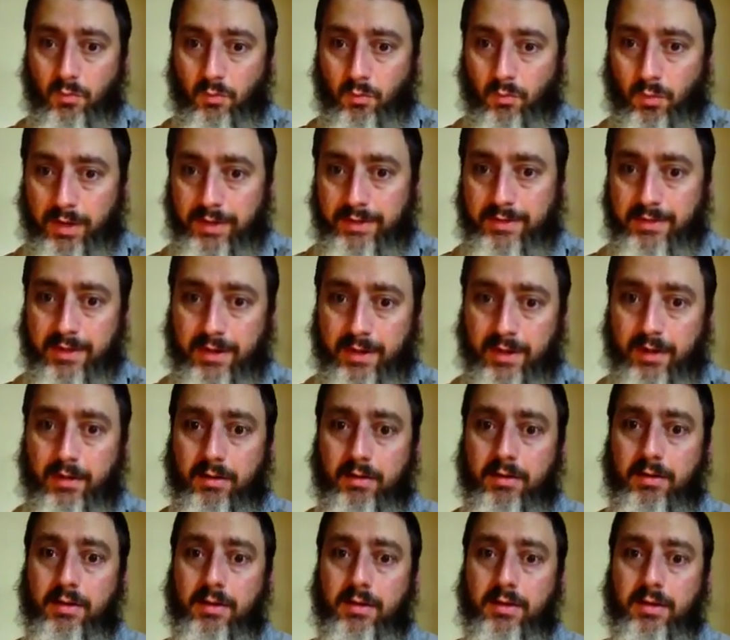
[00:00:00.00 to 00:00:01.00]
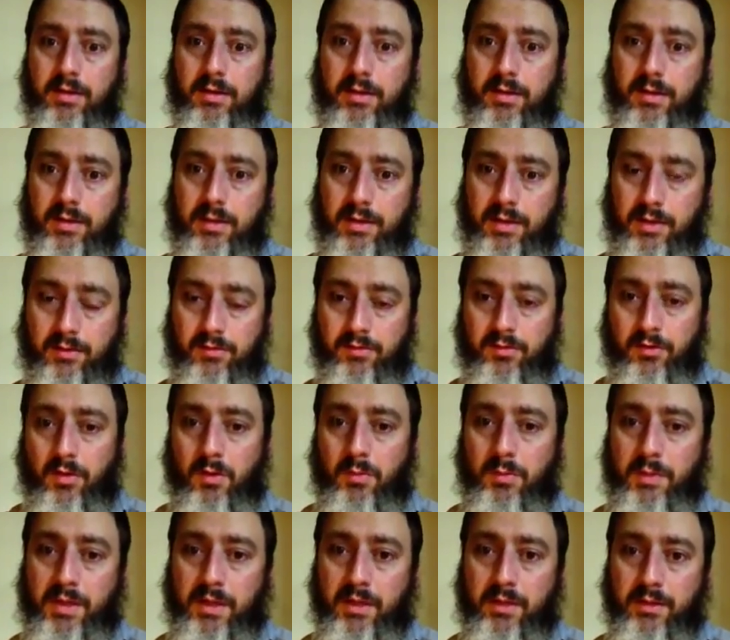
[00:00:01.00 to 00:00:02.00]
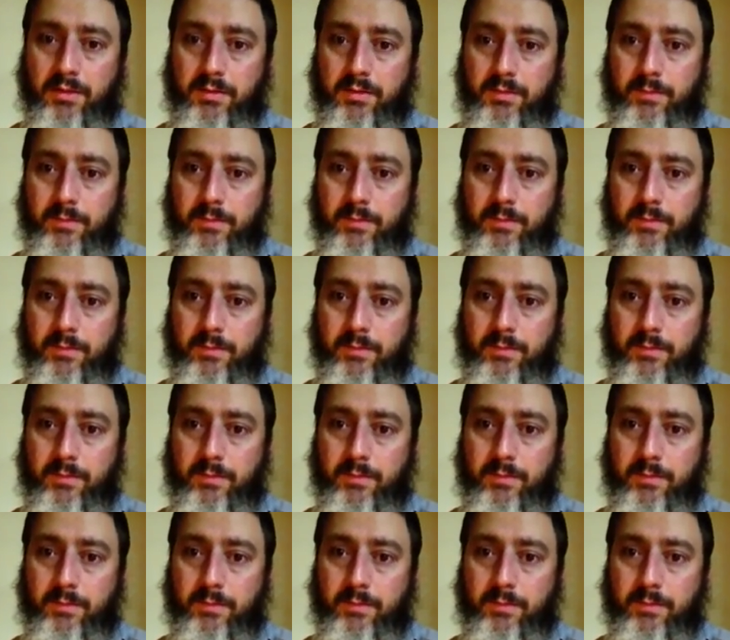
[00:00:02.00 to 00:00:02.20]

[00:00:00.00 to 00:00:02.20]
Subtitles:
right there in Serbia.